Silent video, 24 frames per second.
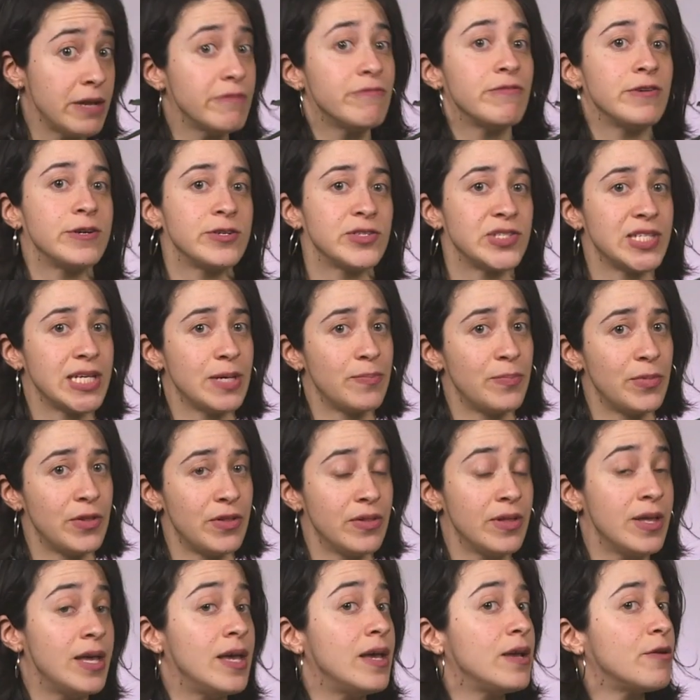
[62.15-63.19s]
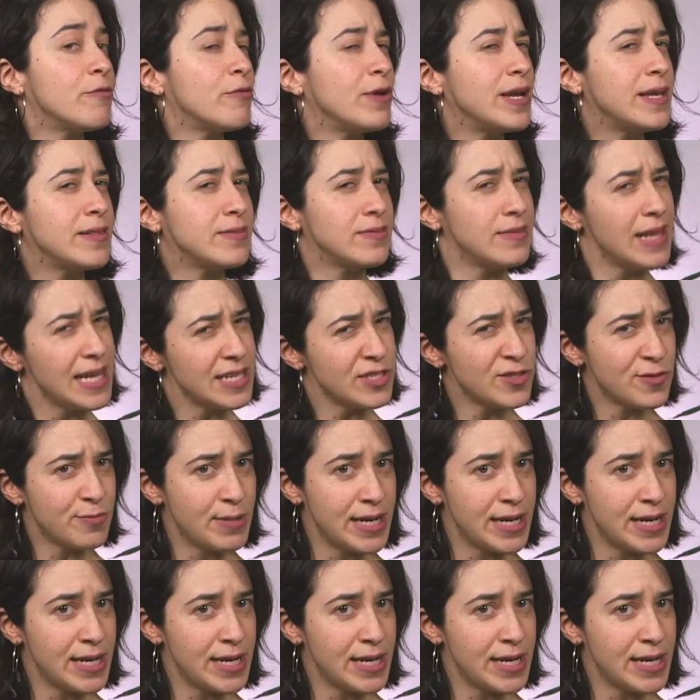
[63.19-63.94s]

for example, create less